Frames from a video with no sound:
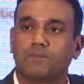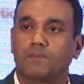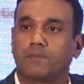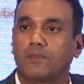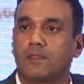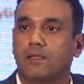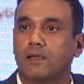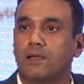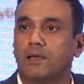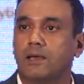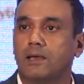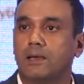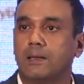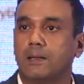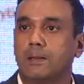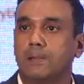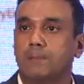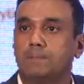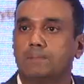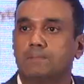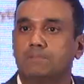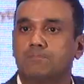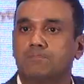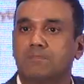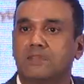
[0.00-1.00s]

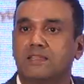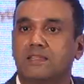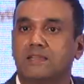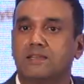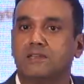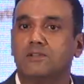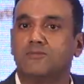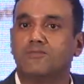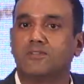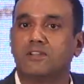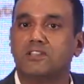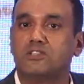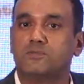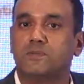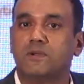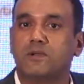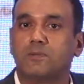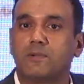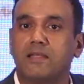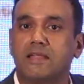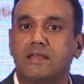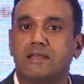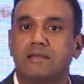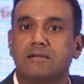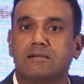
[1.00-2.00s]
The difference
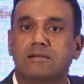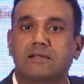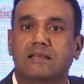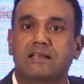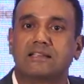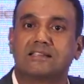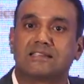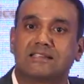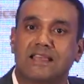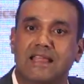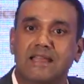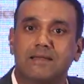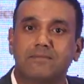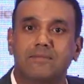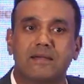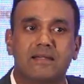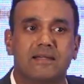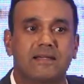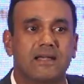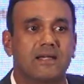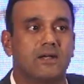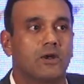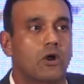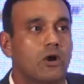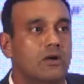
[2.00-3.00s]
between
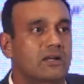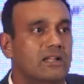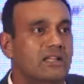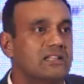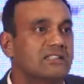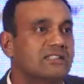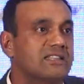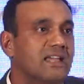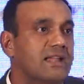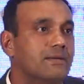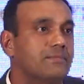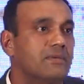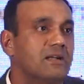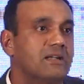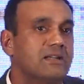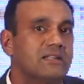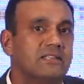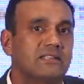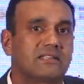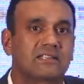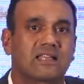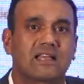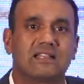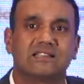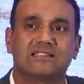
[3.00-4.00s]
consignment and non-consignment
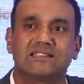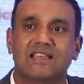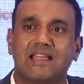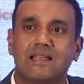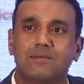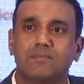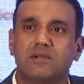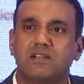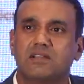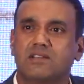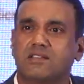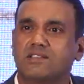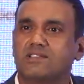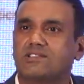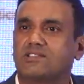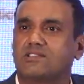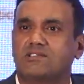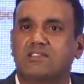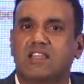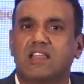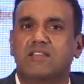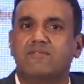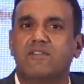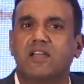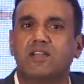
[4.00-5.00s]
is
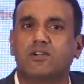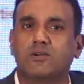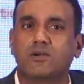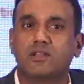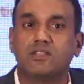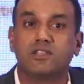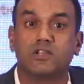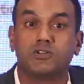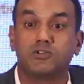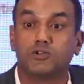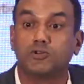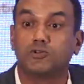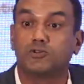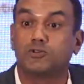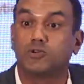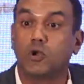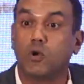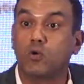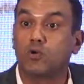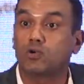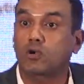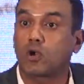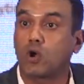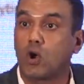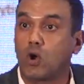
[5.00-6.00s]
inventory that you
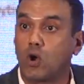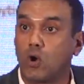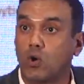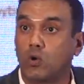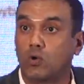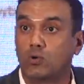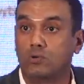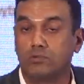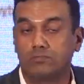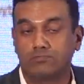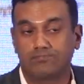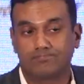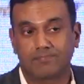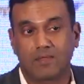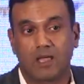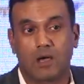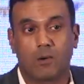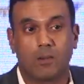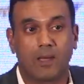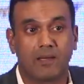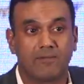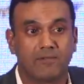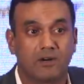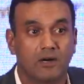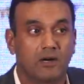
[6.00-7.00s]
don't own.
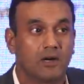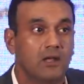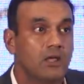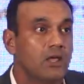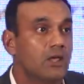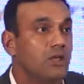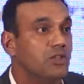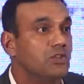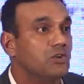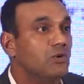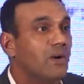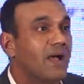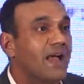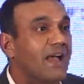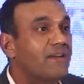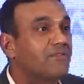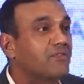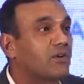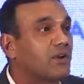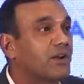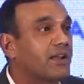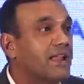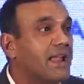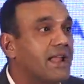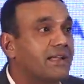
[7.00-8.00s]
However, you have
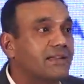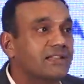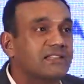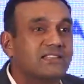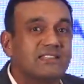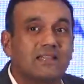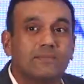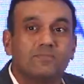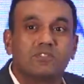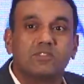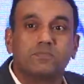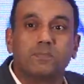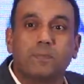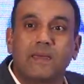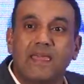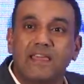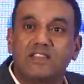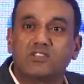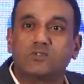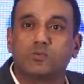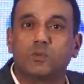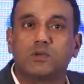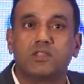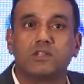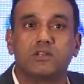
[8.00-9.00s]
created some
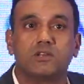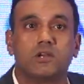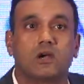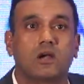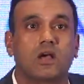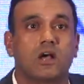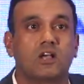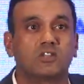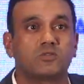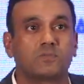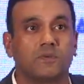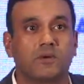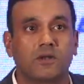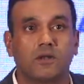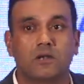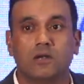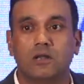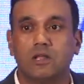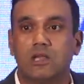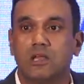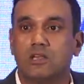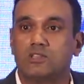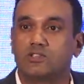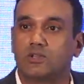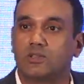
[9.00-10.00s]
space within your hospital
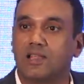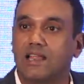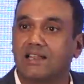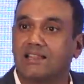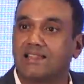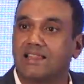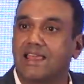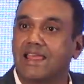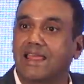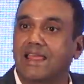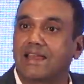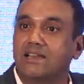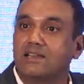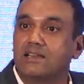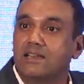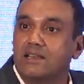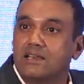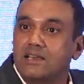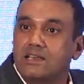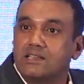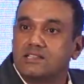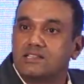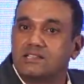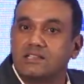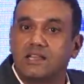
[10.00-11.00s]
so that they can
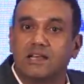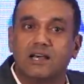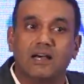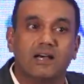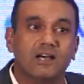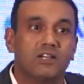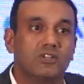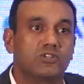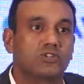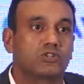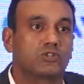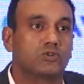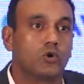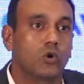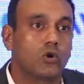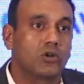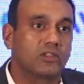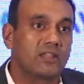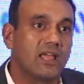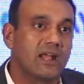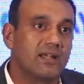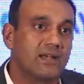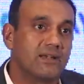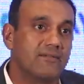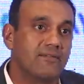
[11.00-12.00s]
store
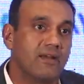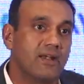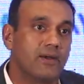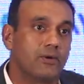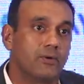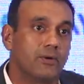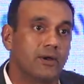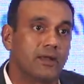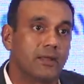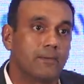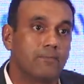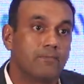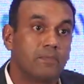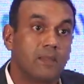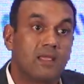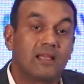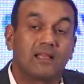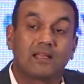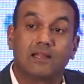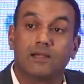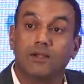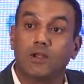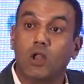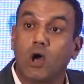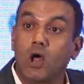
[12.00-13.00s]
that inventory.
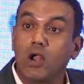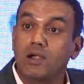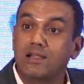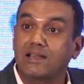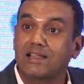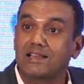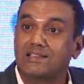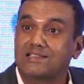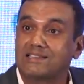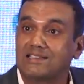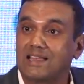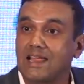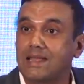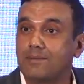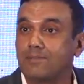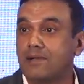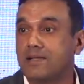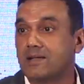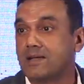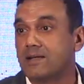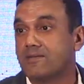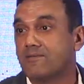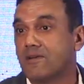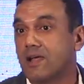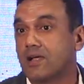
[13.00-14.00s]

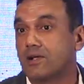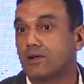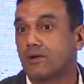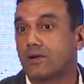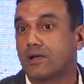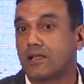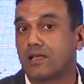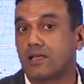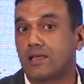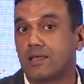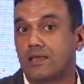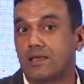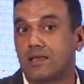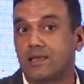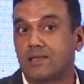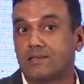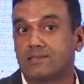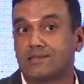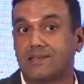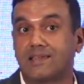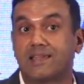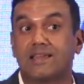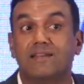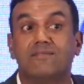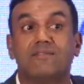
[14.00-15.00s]
Non-consignment inventory
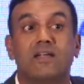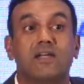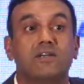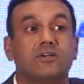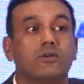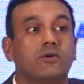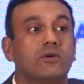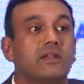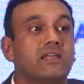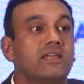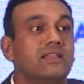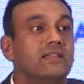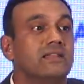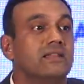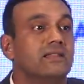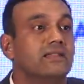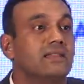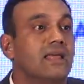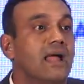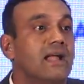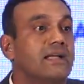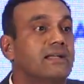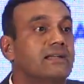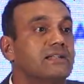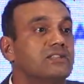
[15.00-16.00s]
is inventory
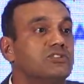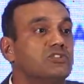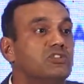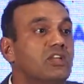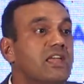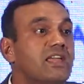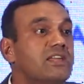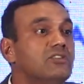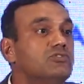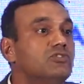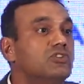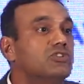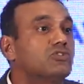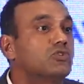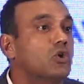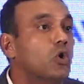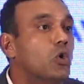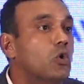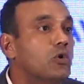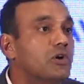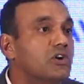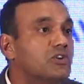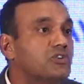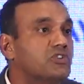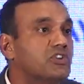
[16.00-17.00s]
that changes
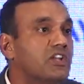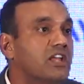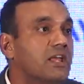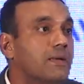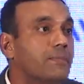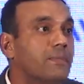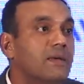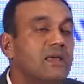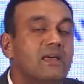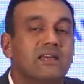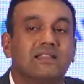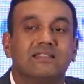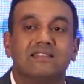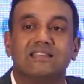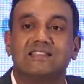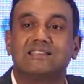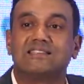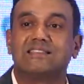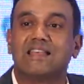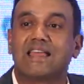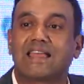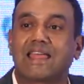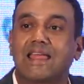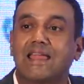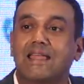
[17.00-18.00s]
ownership the
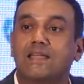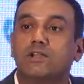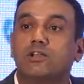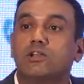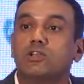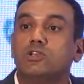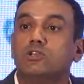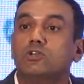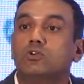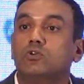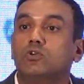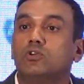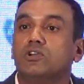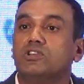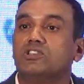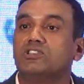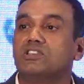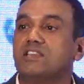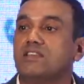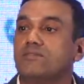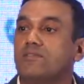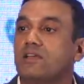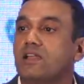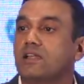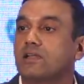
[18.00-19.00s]
second you
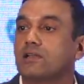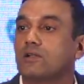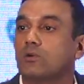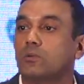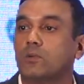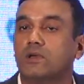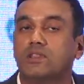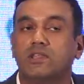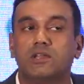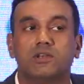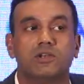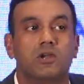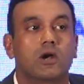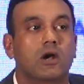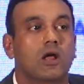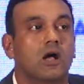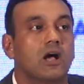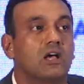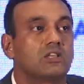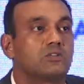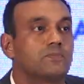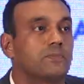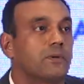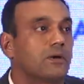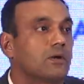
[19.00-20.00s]
receive it within your
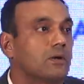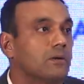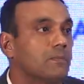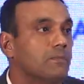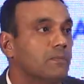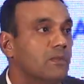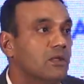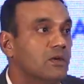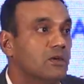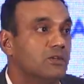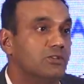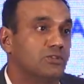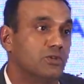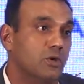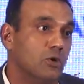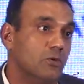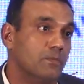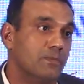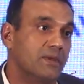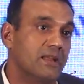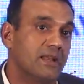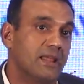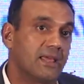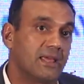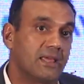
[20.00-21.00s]
hospital. So,
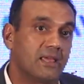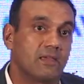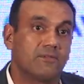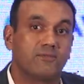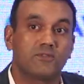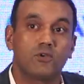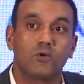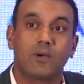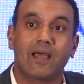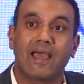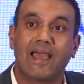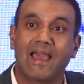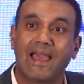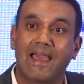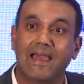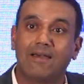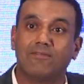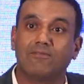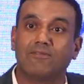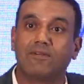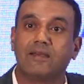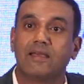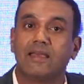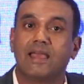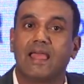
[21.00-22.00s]
meaning if you
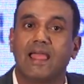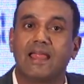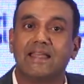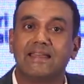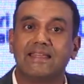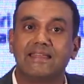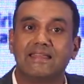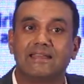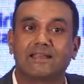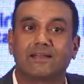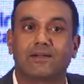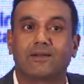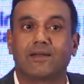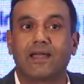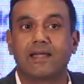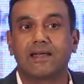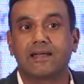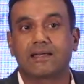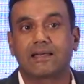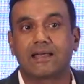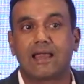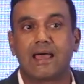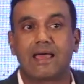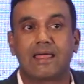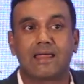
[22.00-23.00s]
have any
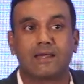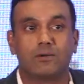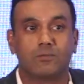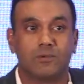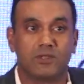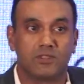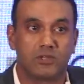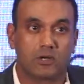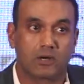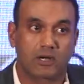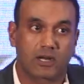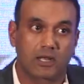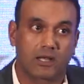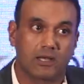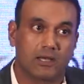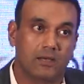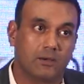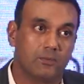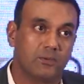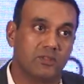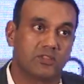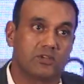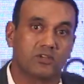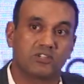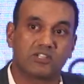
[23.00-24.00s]
credit line with
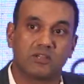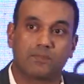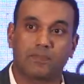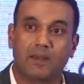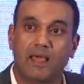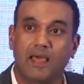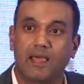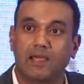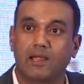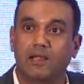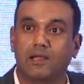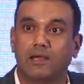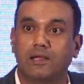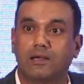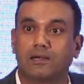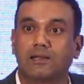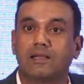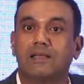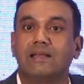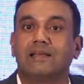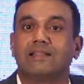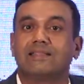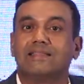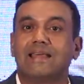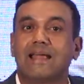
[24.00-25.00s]
your supplier,
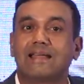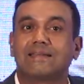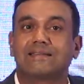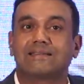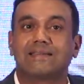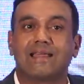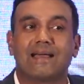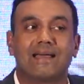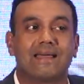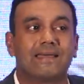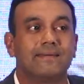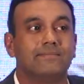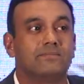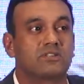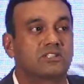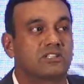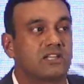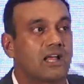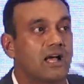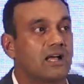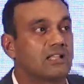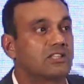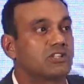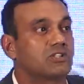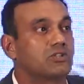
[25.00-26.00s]
that time
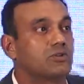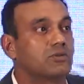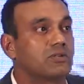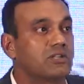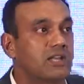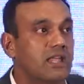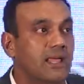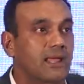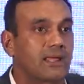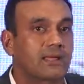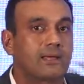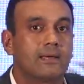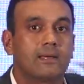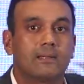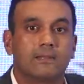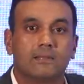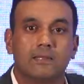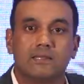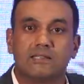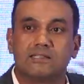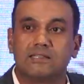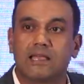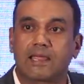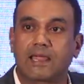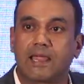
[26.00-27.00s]
starts to tick
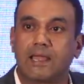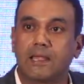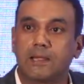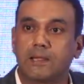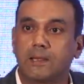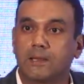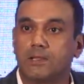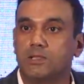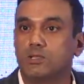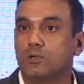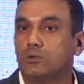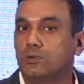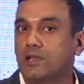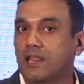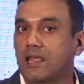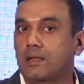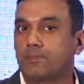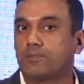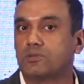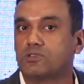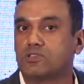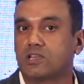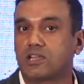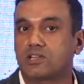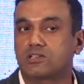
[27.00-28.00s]
the second you take
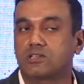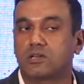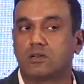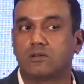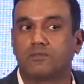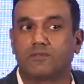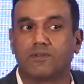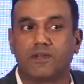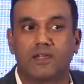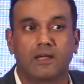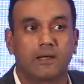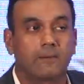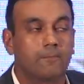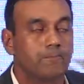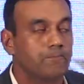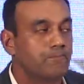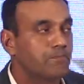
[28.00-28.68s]
possession of it.